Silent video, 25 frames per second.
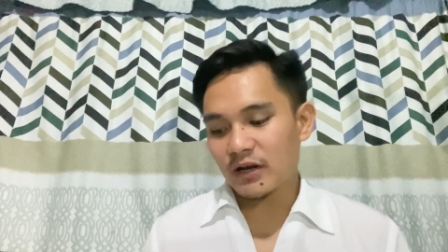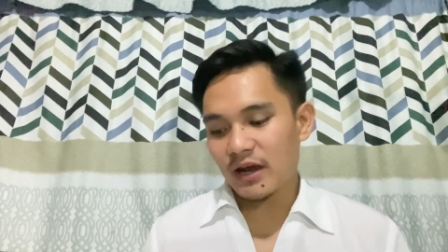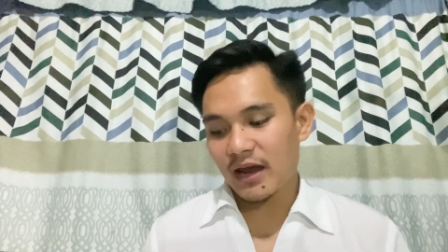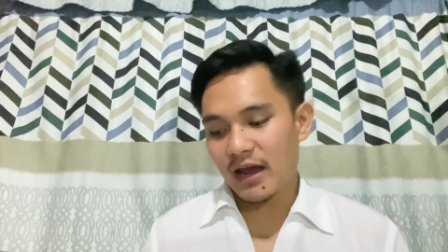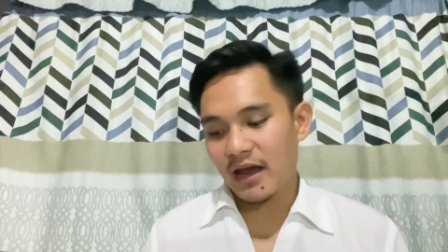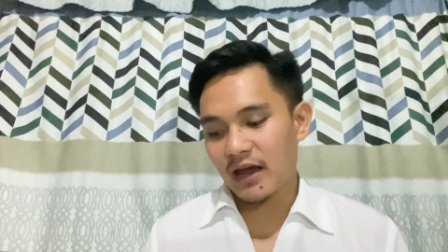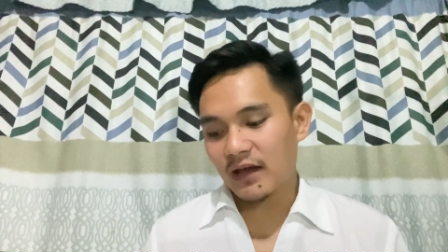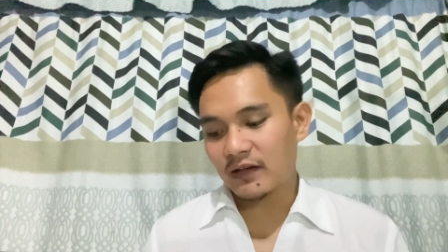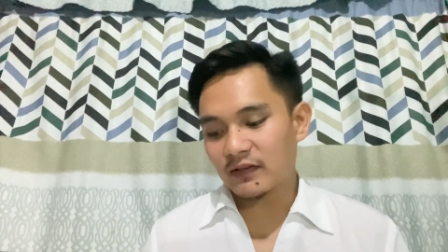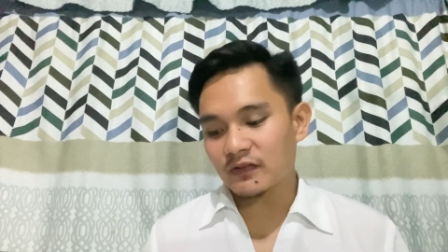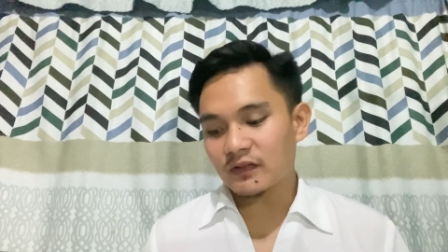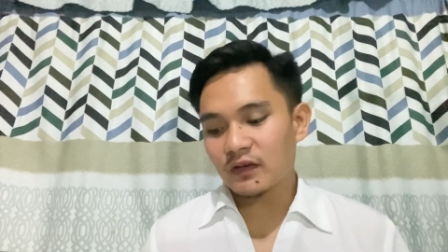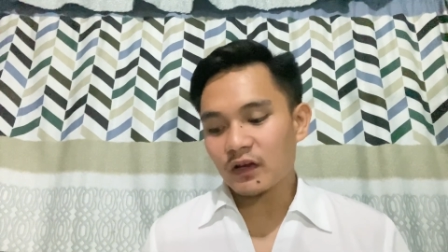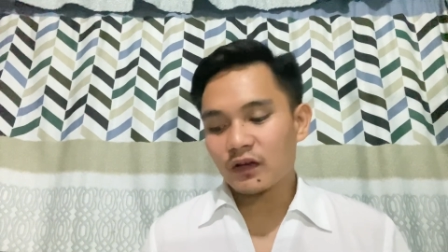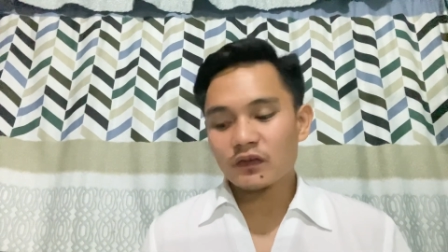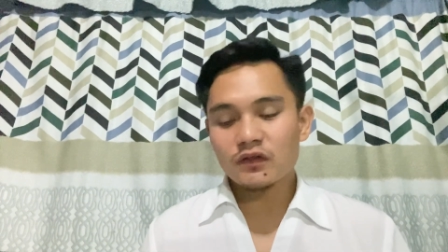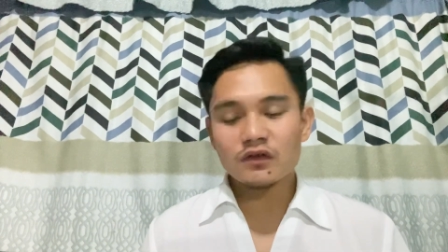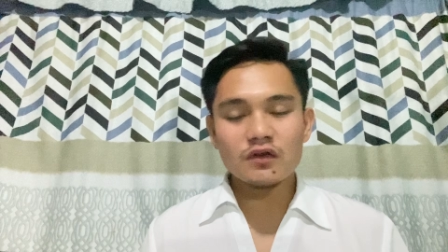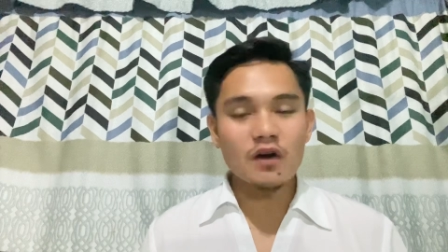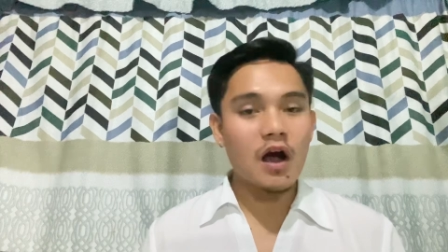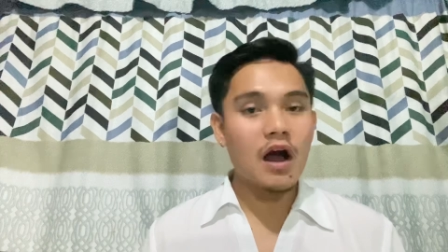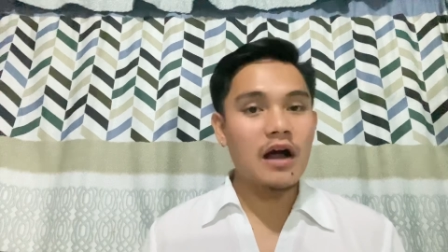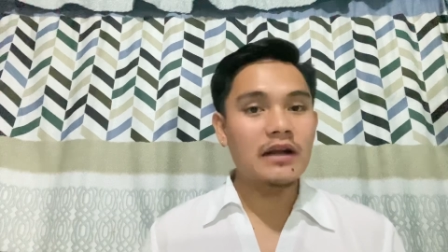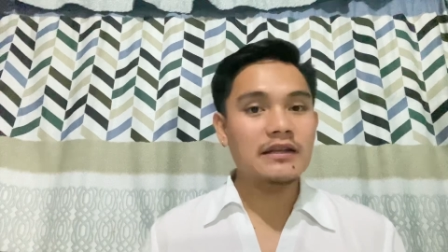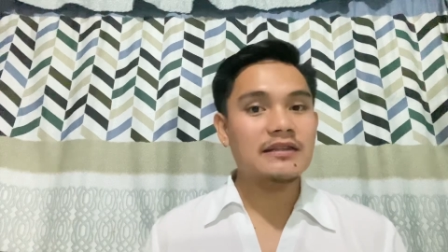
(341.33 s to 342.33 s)
is
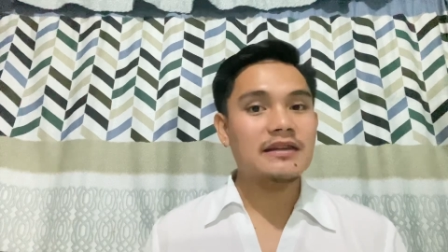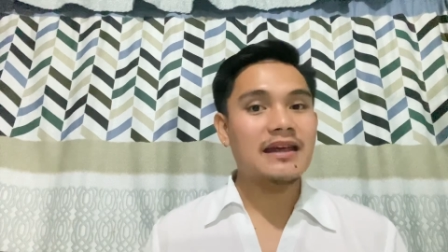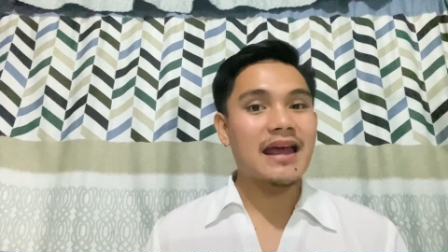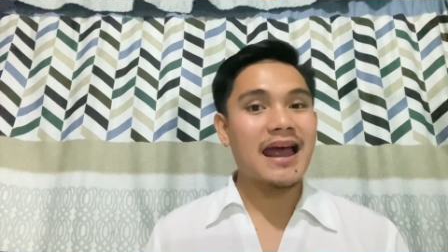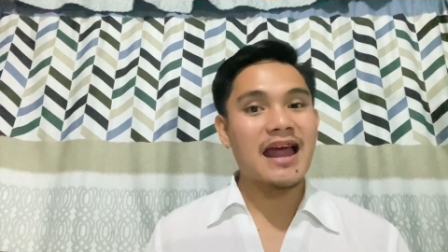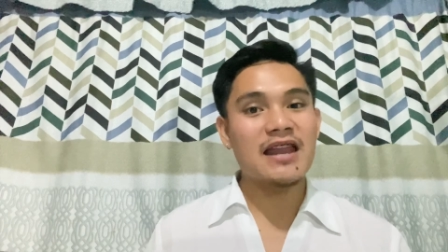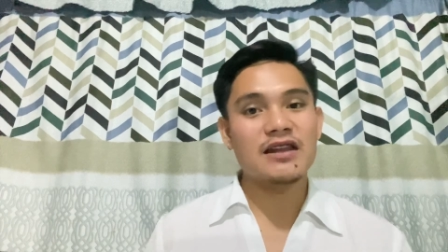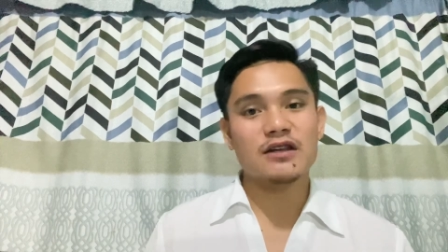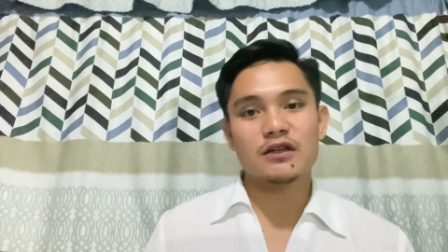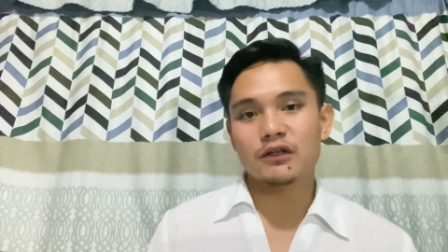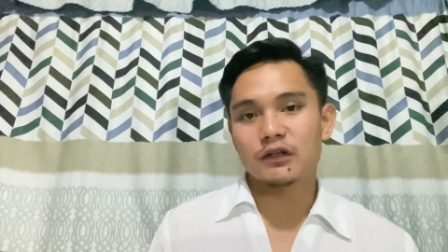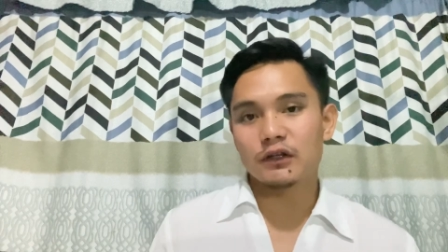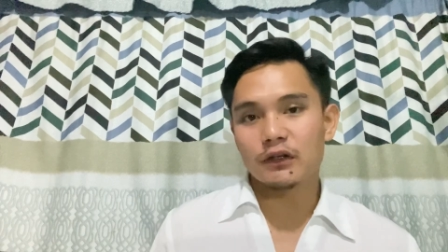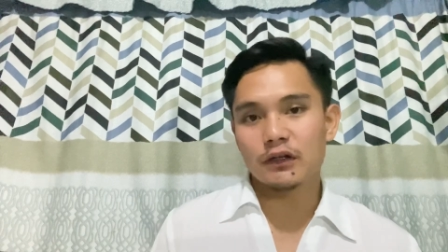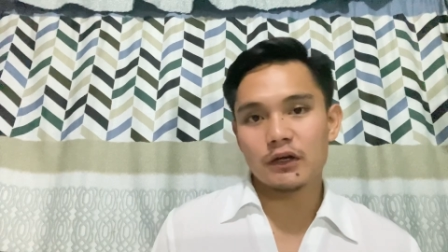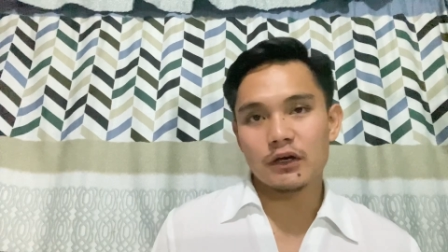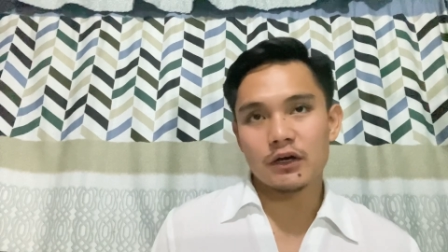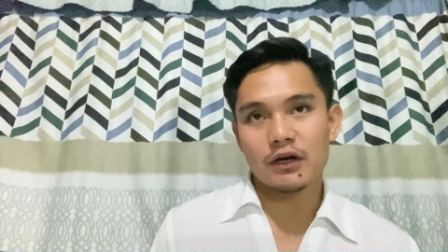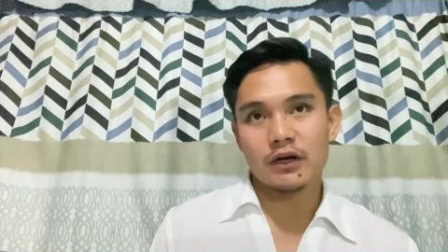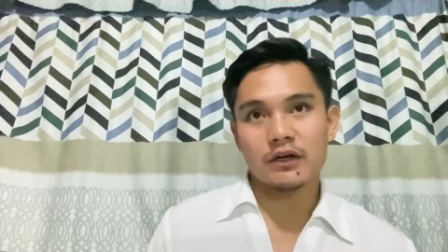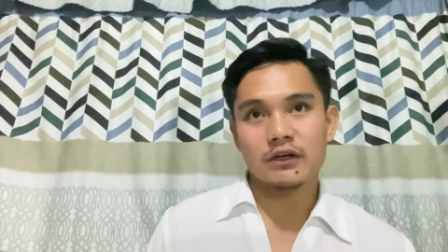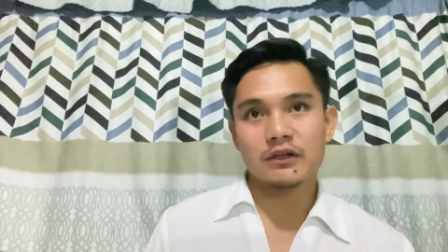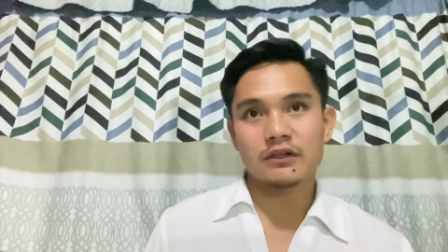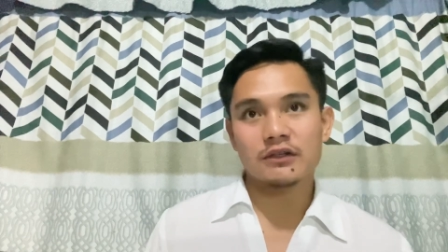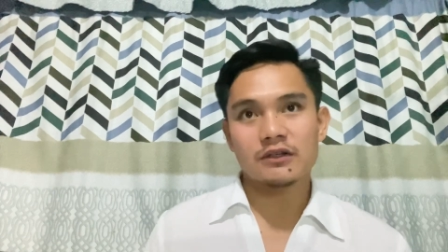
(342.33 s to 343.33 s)
taught and
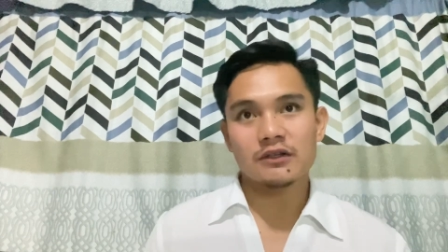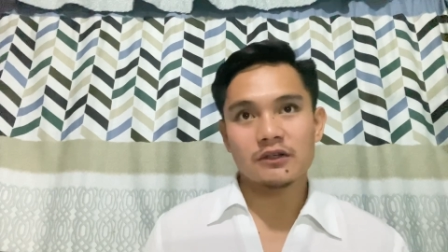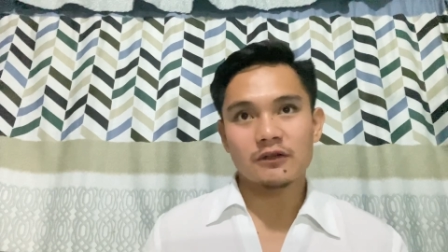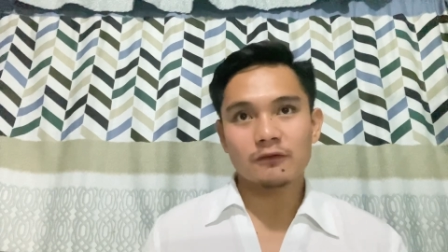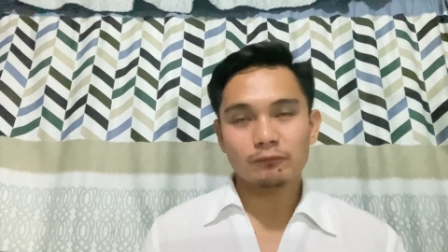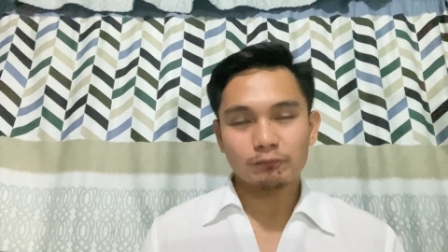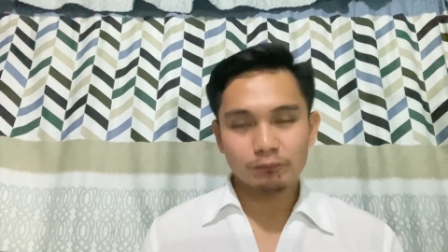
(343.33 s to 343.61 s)
learned.